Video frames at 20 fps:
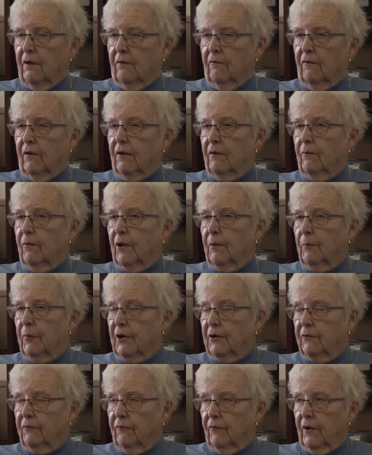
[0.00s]
One of my
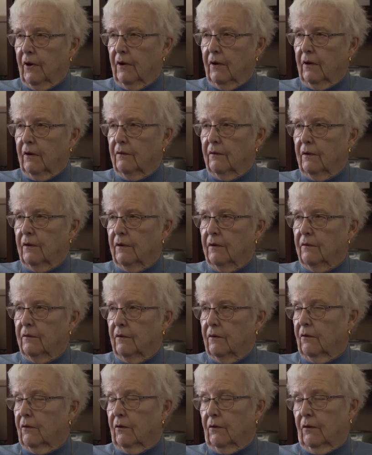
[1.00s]
best friends,
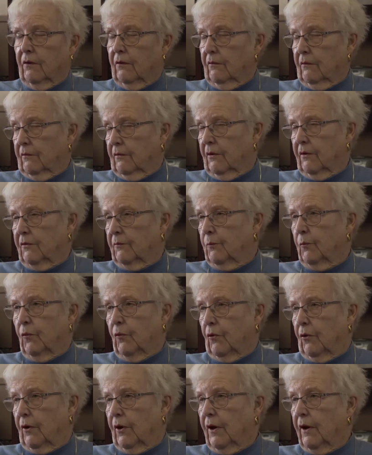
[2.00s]
she's
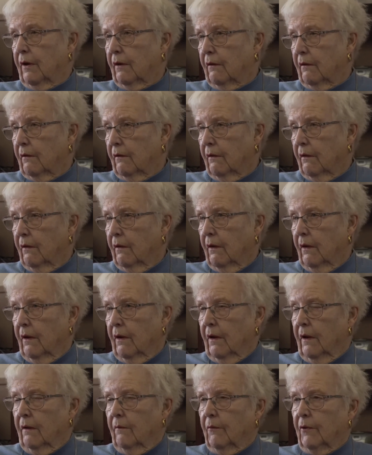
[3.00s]
born here,
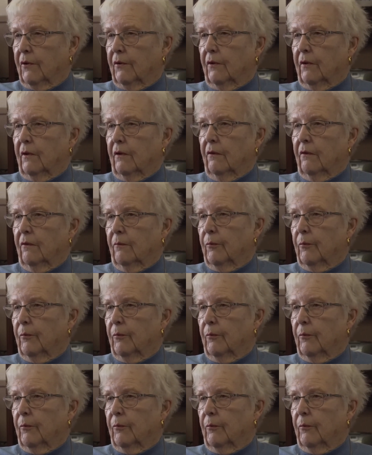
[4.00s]
but her